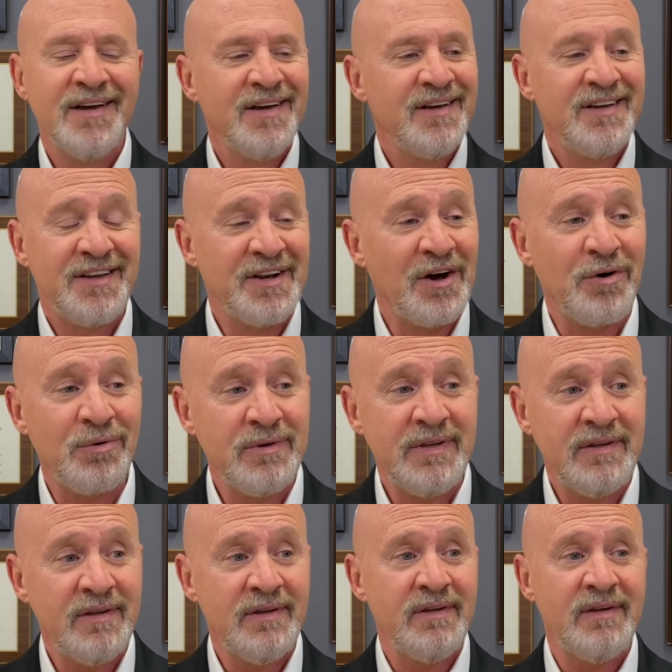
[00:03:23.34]
You know,
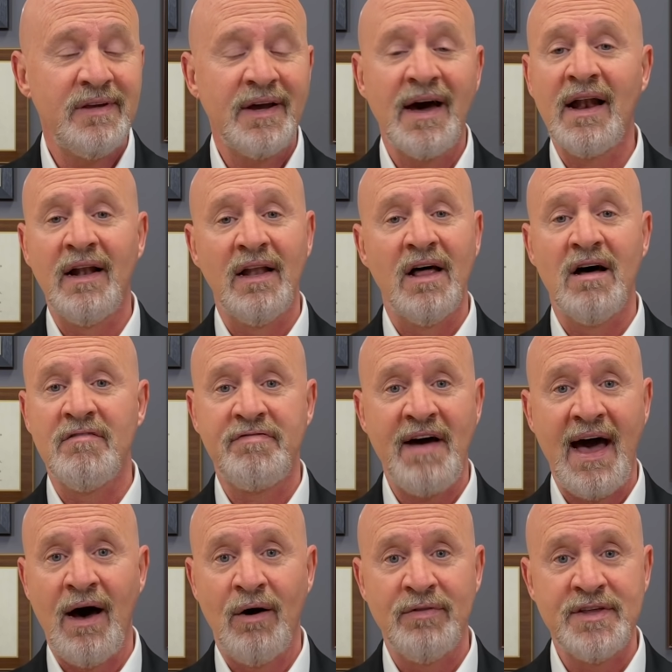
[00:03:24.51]
you gotta love
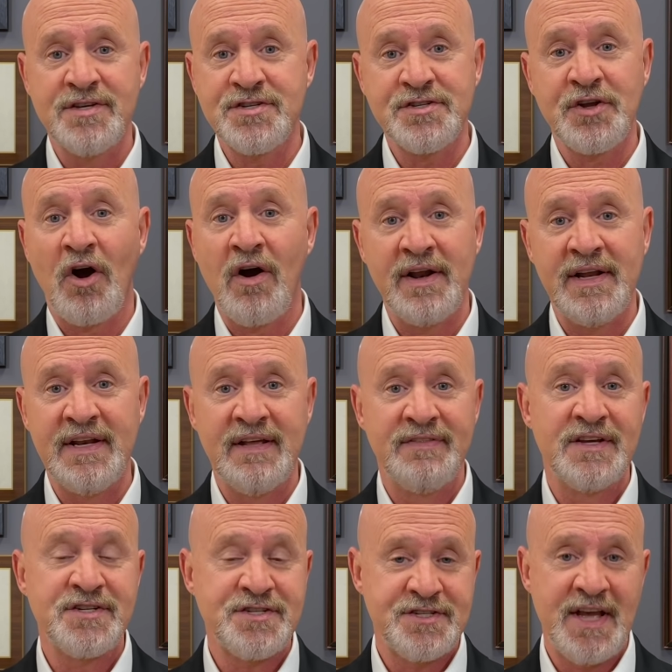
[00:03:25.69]
how this started in
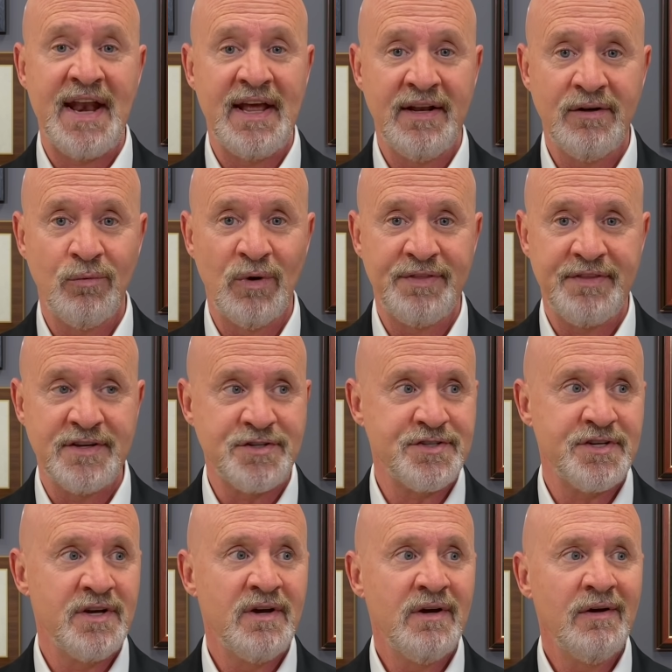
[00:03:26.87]
the Senate with this
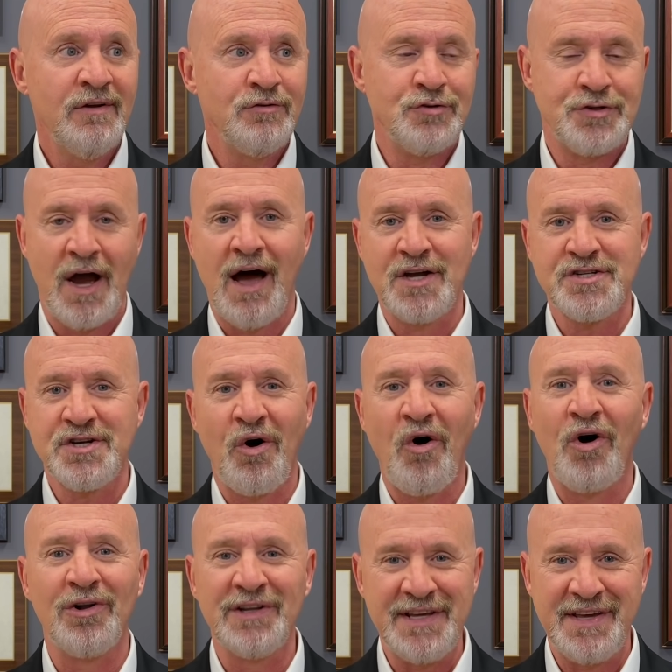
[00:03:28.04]
Josh
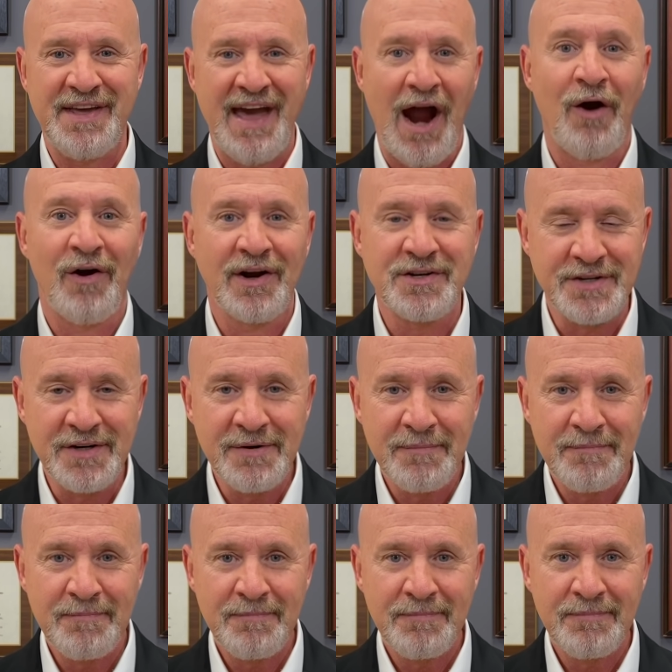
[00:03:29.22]
Hawley character,
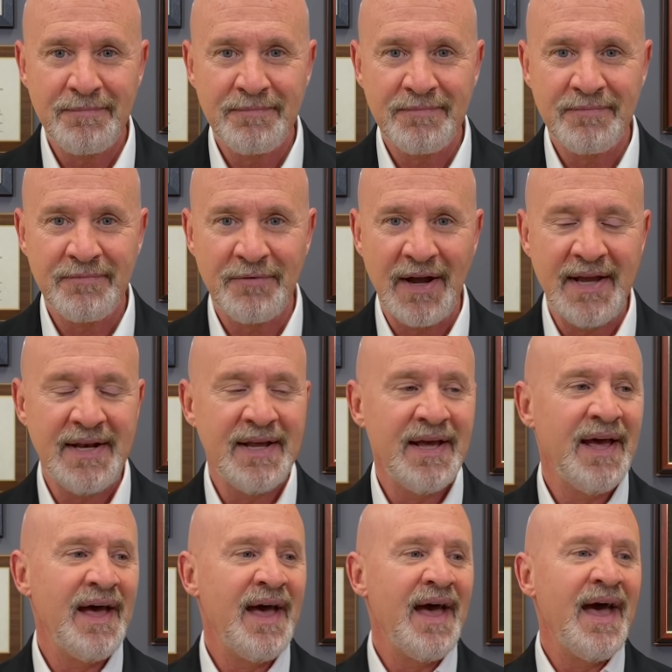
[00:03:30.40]
right?
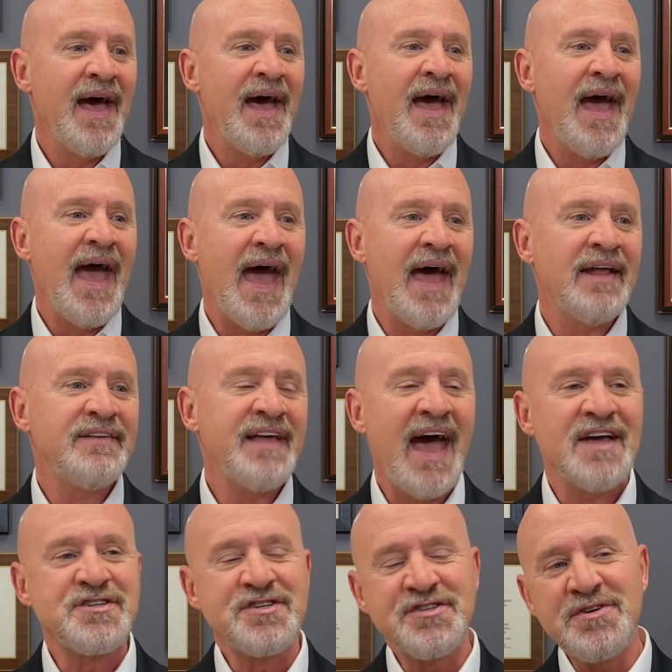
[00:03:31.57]
And
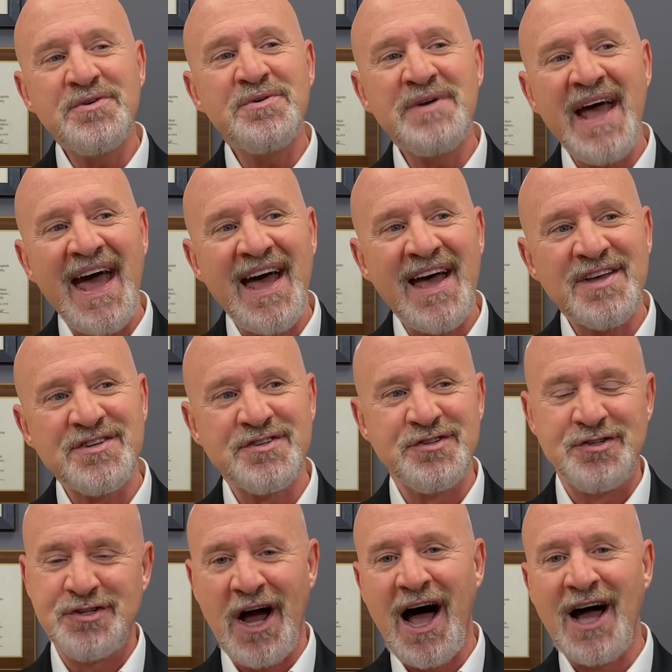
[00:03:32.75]
as soon as
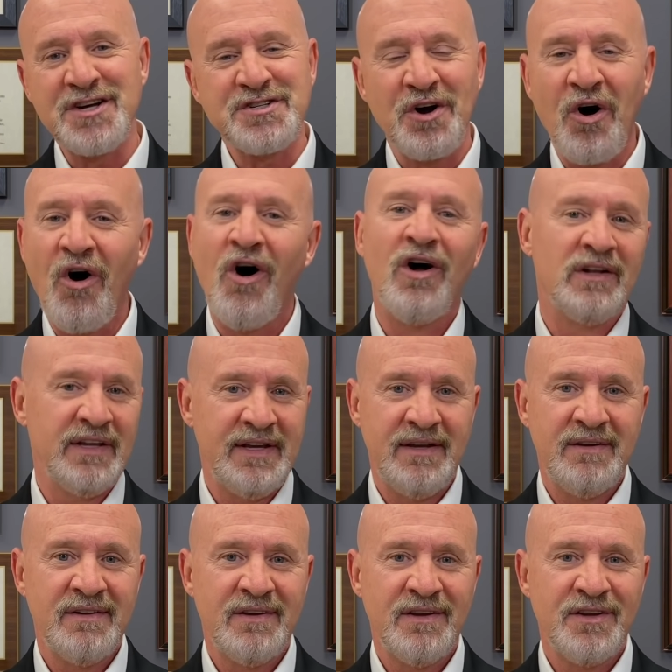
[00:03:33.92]
Josh Hawley
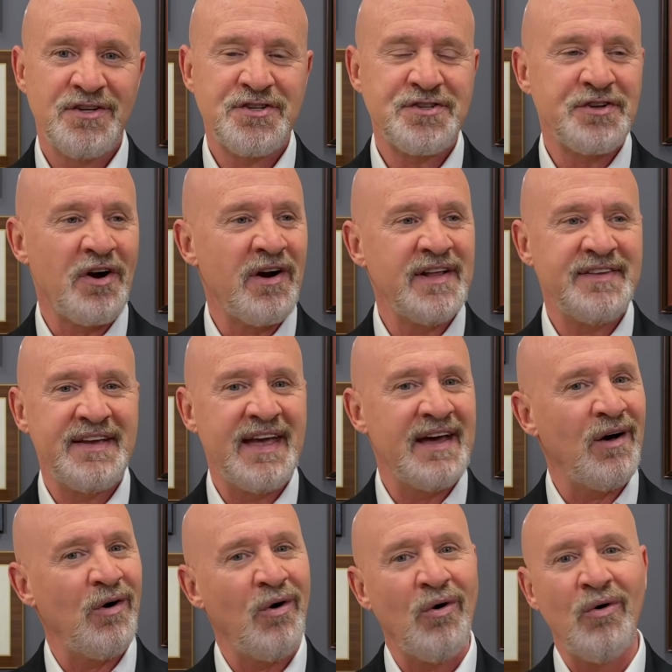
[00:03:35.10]
started to get a
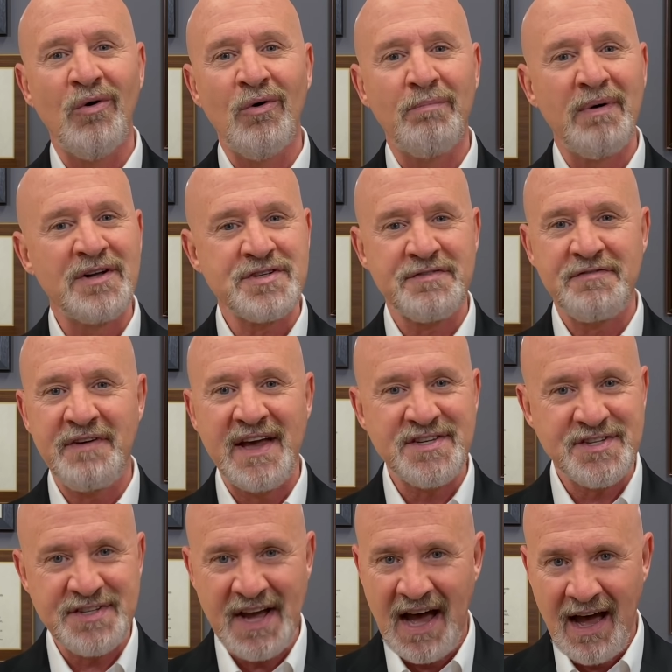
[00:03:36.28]
whole bunch of
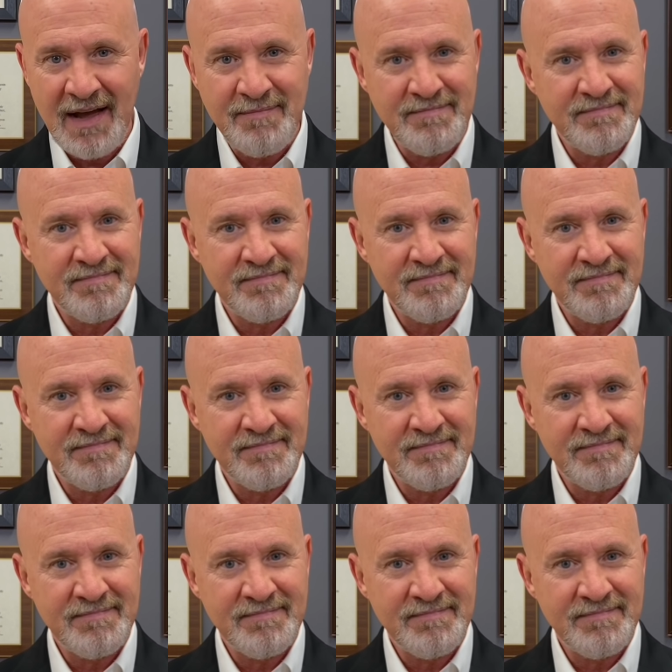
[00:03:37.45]
FaceTime